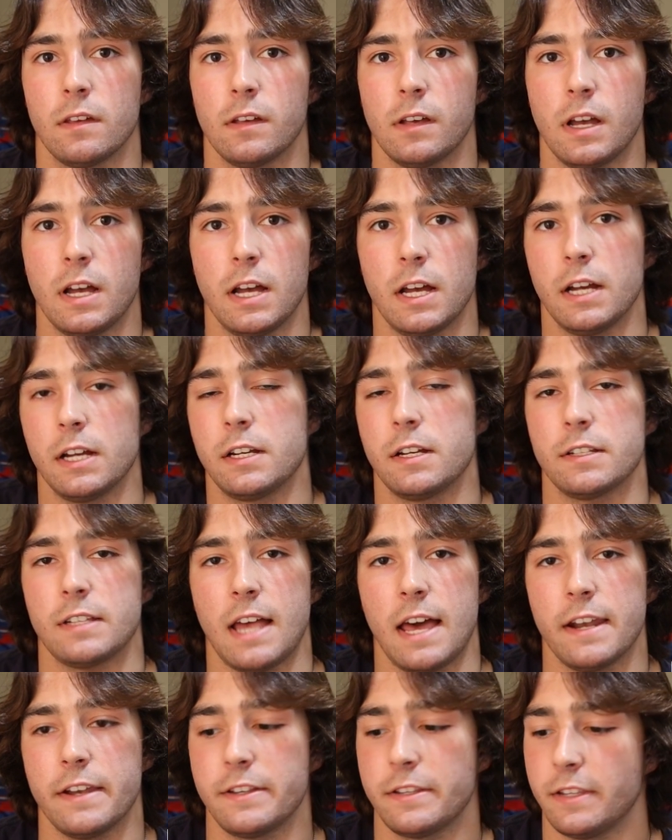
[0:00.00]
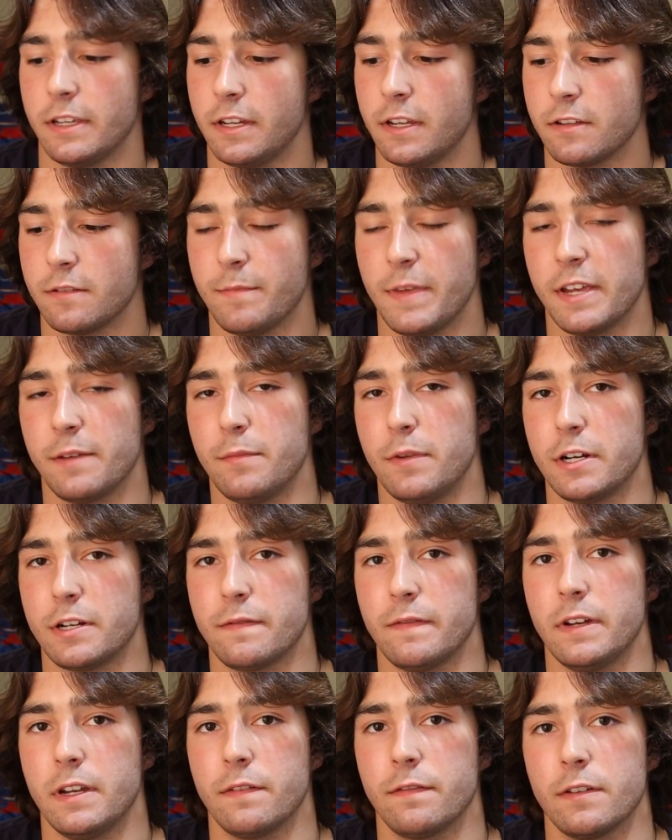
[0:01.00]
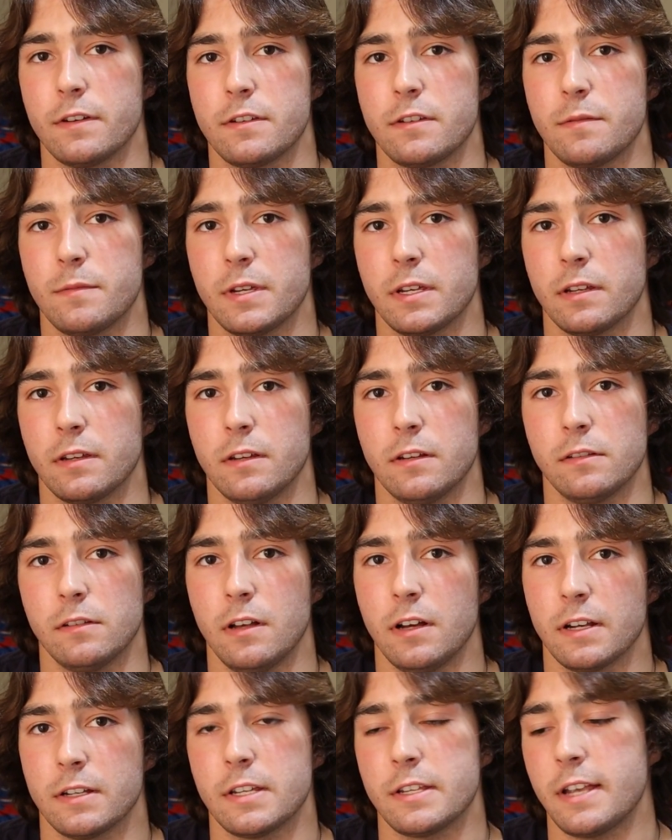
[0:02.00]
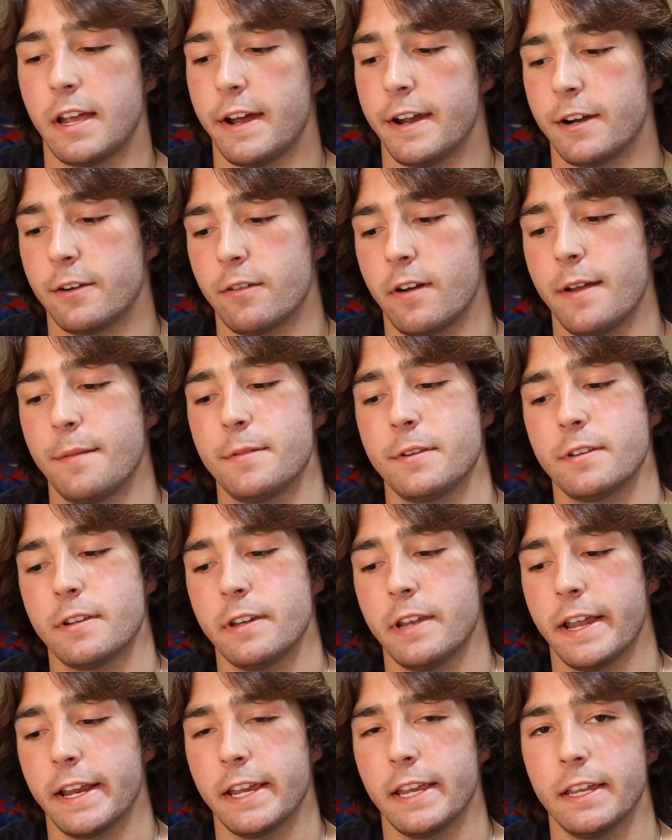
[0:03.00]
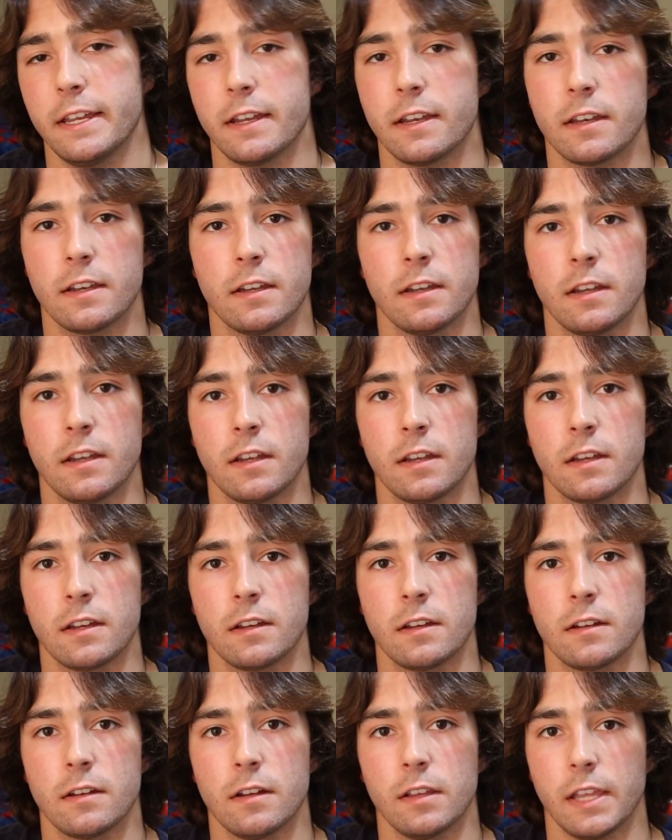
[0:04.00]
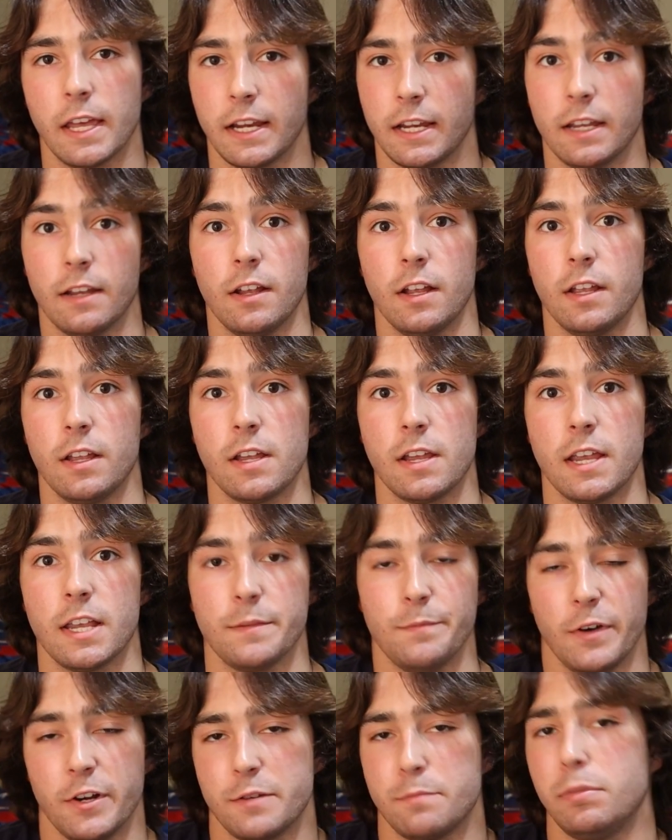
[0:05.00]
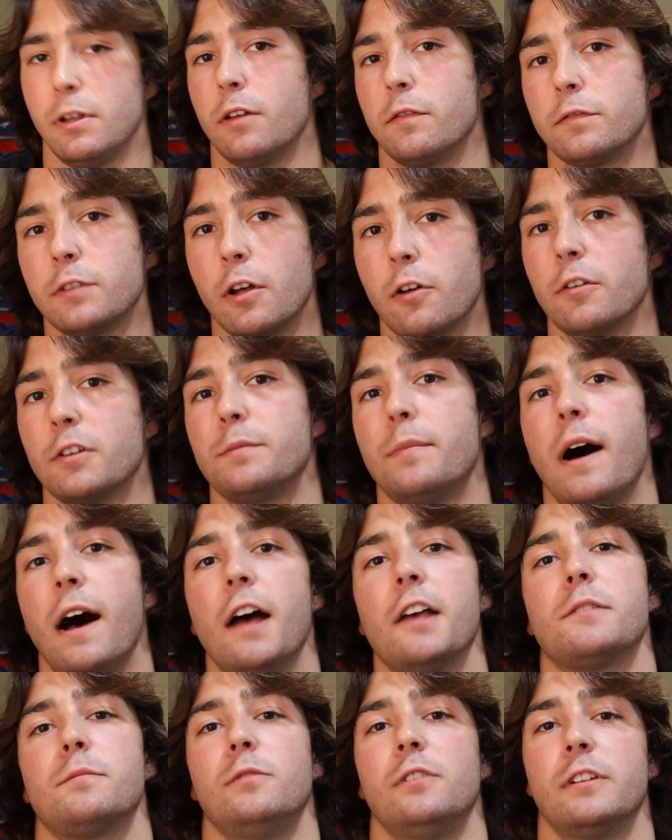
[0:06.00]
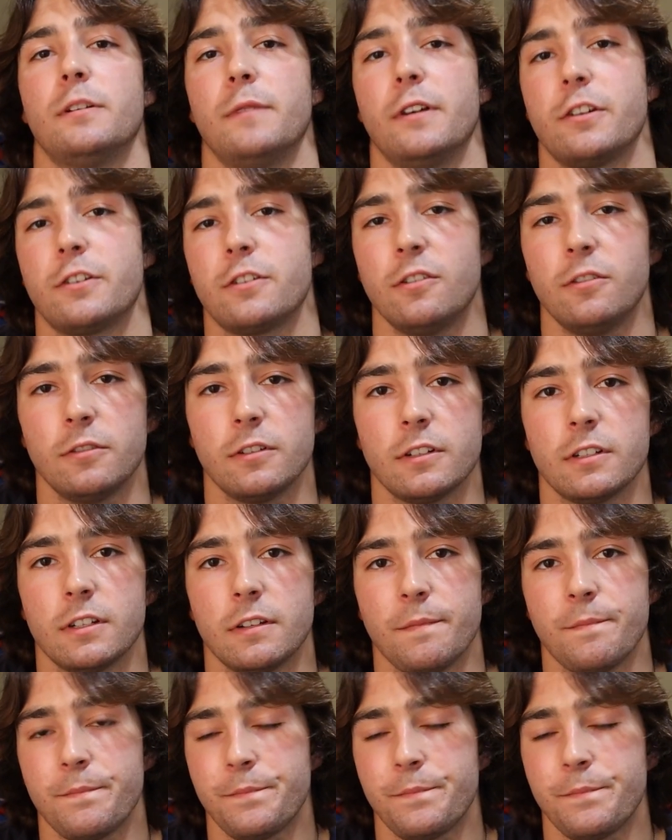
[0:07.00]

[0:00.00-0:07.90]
Because honestly, it doesn't make much of a difference to me as long as it's higher reps and I can get like as much blood flow as possible in my shoulders.